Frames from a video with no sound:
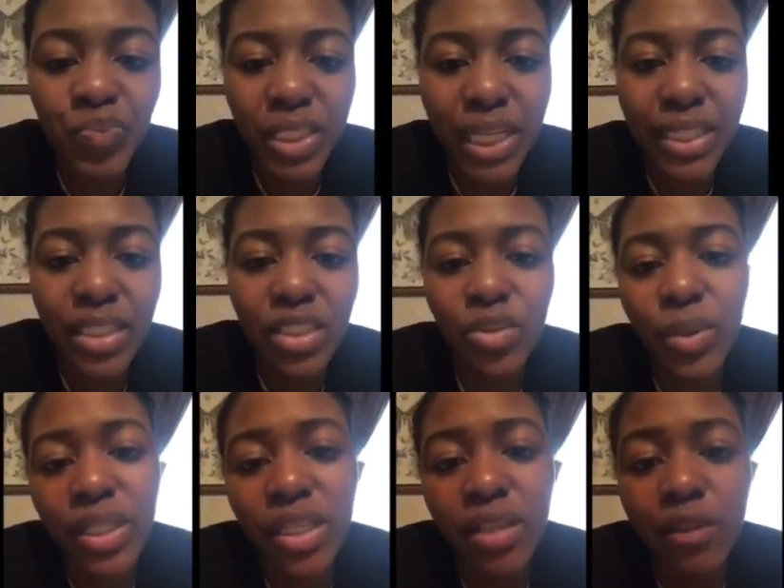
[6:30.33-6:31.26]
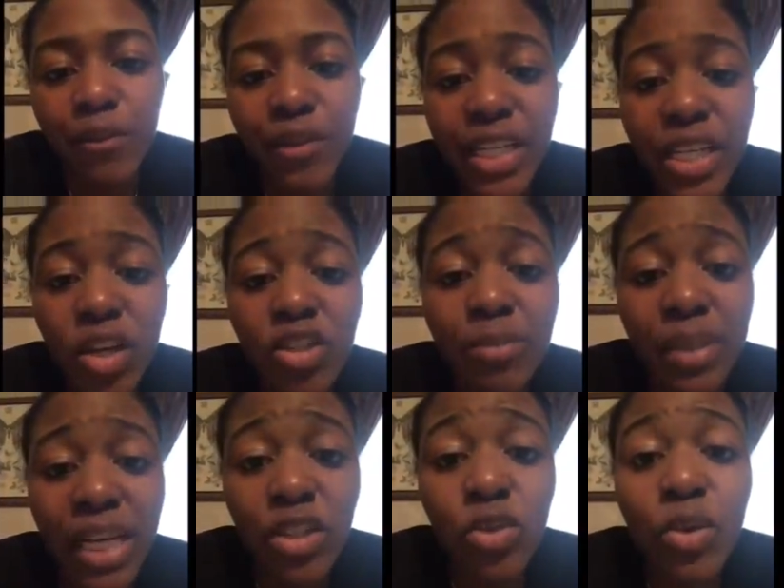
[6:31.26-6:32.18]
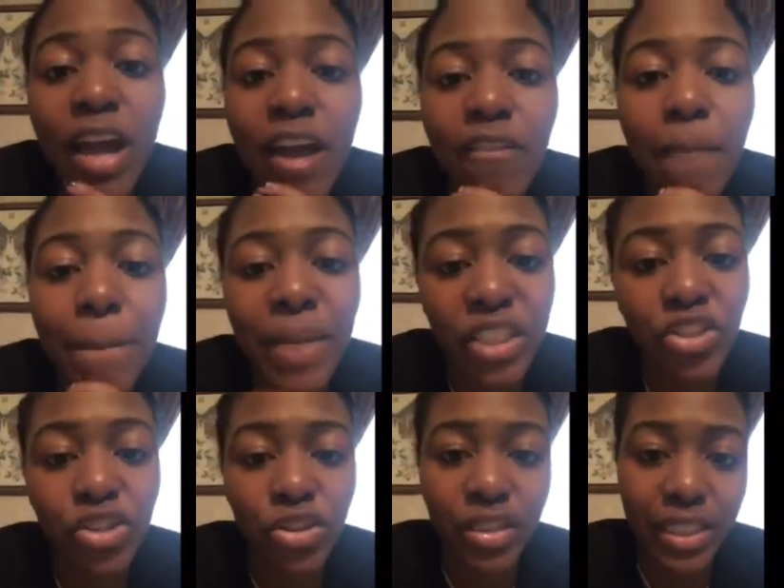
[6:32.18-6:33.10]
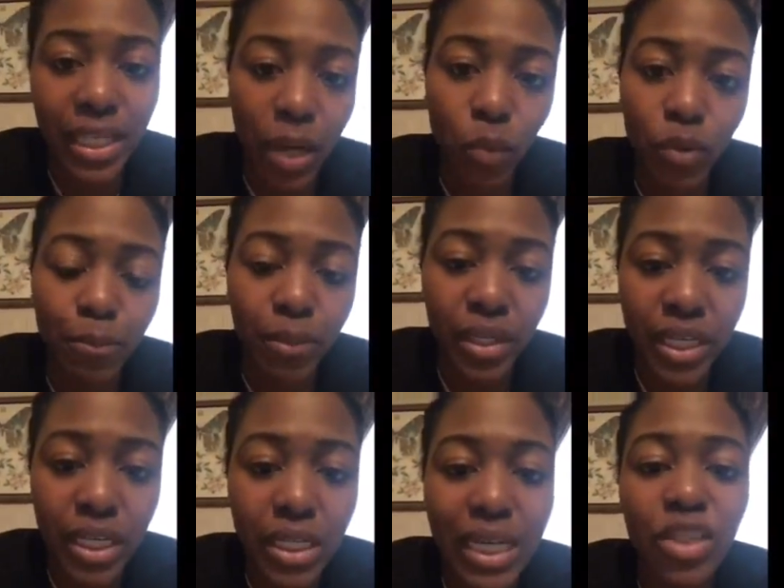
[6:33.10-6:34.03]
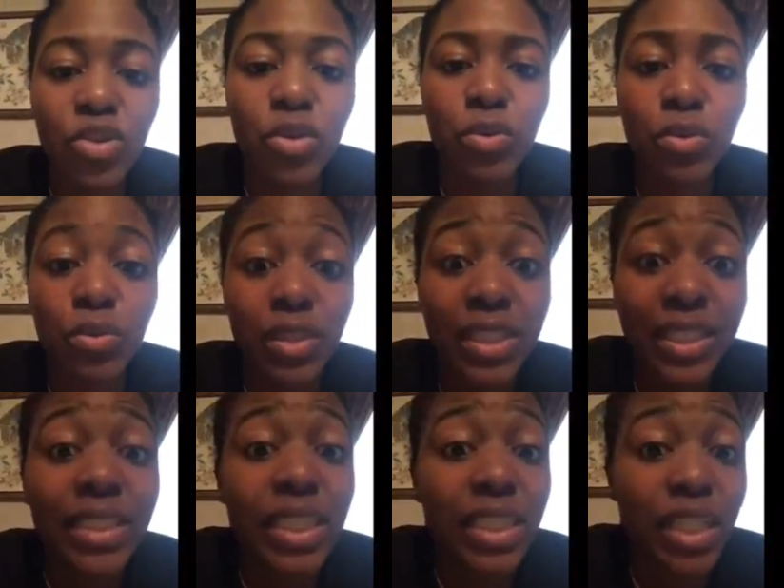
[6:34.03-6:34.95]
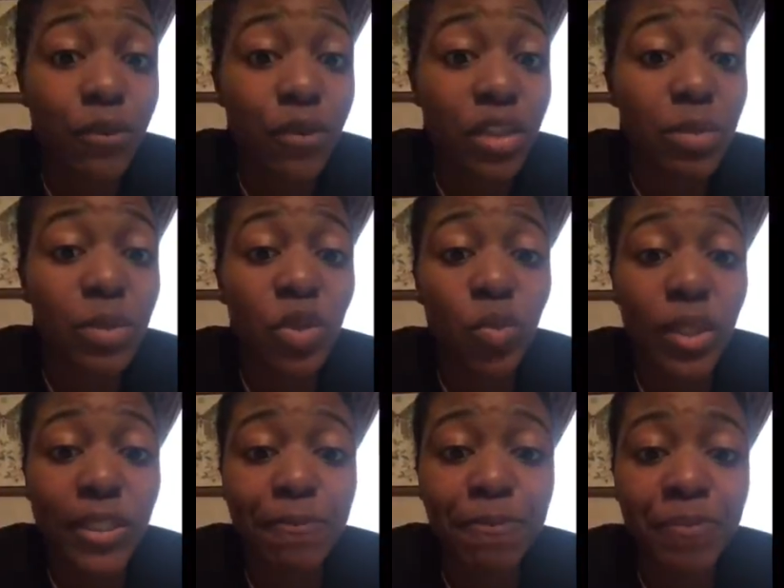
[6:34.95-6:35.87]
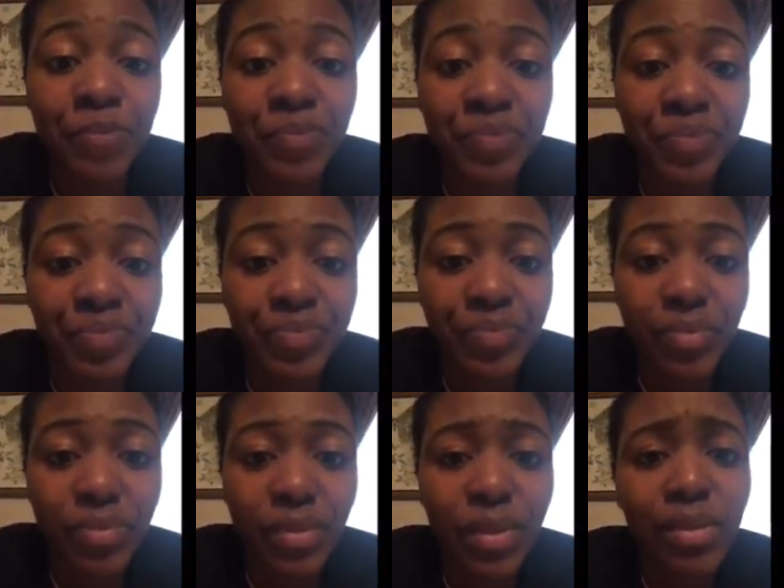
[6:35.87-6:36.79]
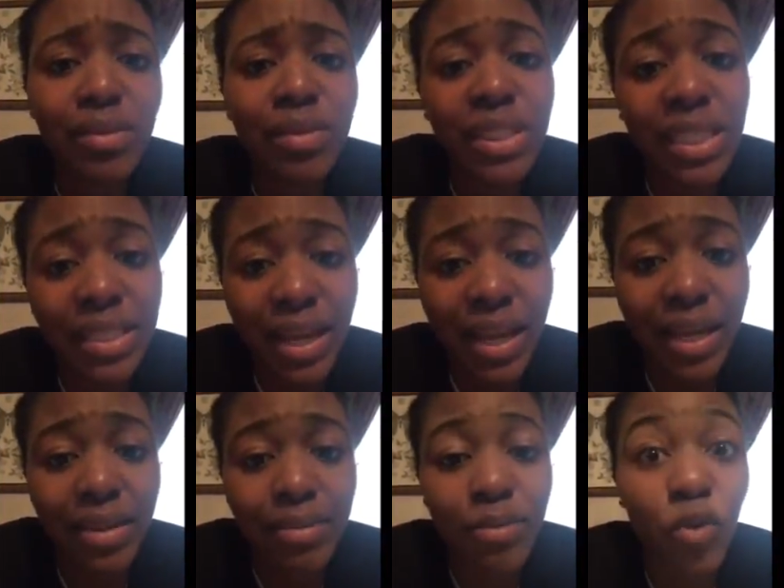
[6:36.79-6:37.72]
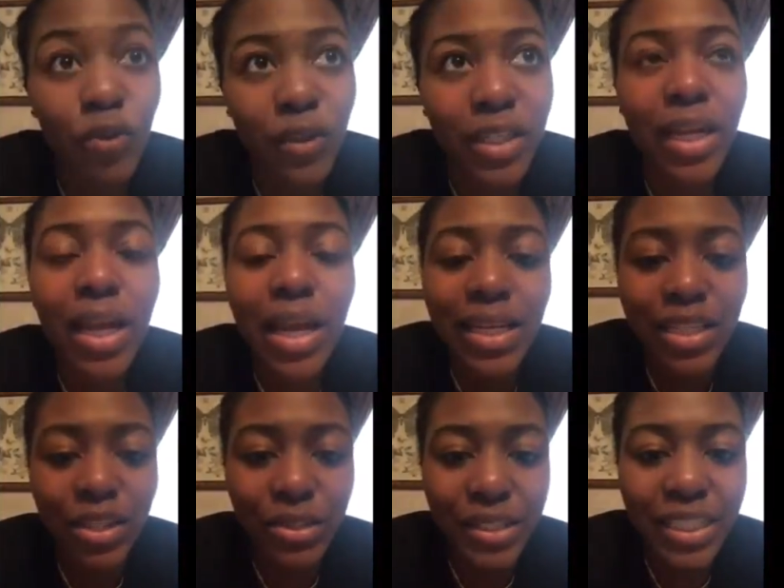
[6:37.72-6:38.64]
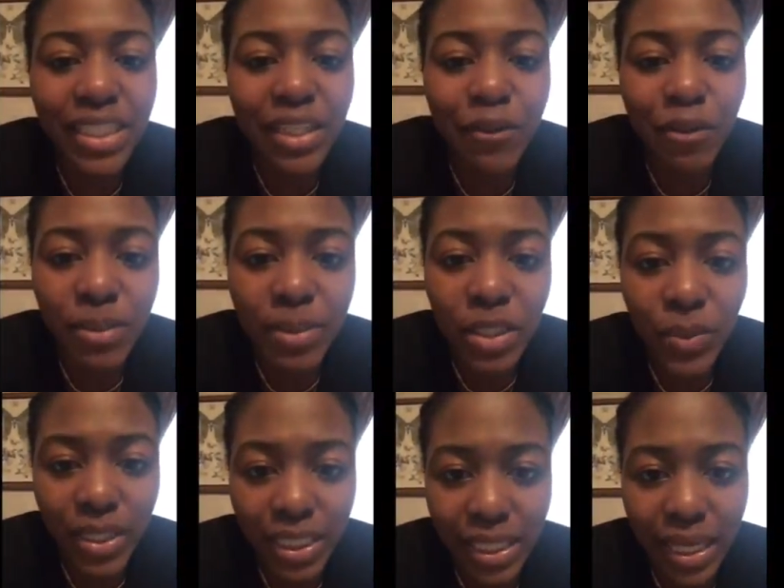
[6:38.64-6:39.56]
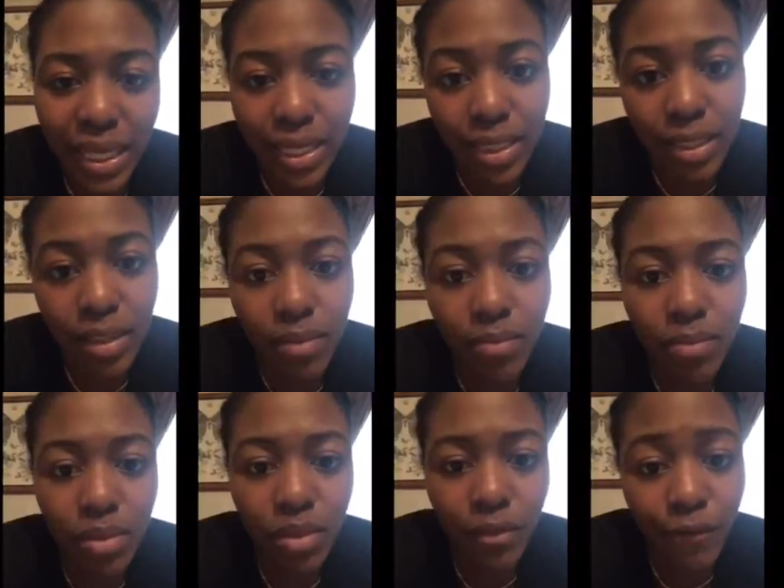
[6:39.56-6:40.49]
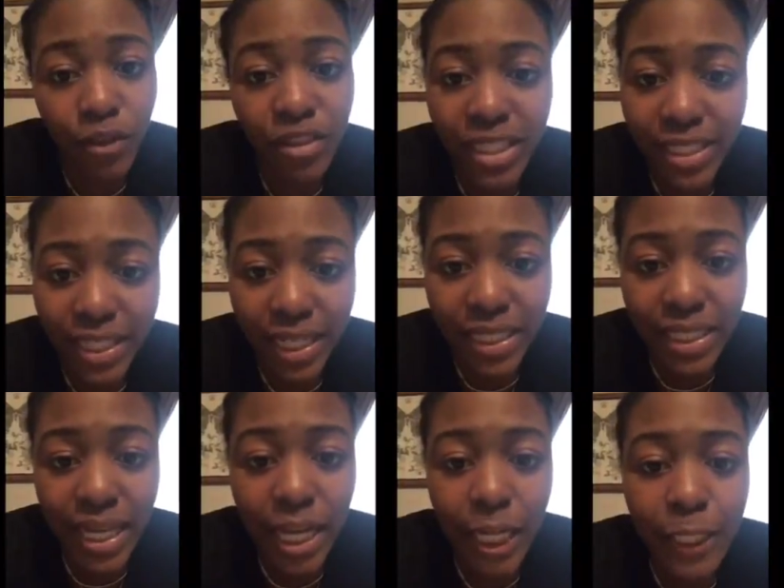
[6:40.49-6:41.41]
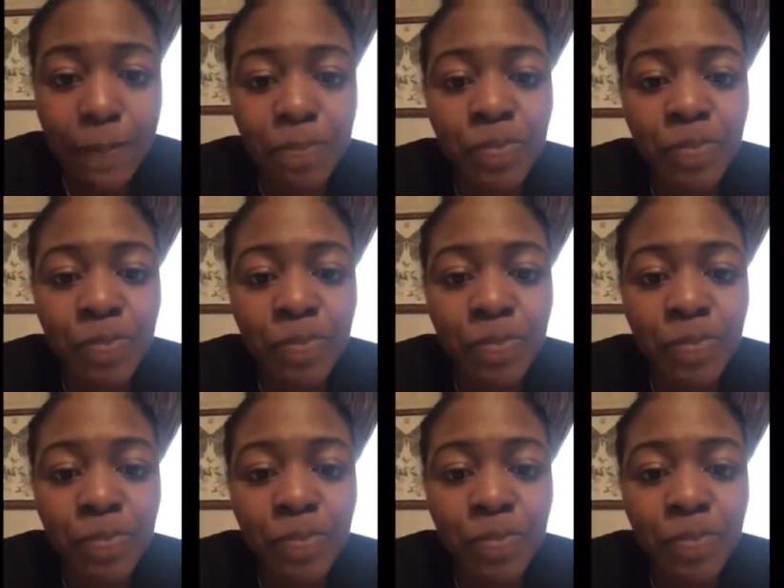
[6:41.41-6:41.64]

I didn't do any other videos, but I do have pictures that I would put in, and you'll see the difference between today. Hopefully you'll see the difference between today and the first and second day.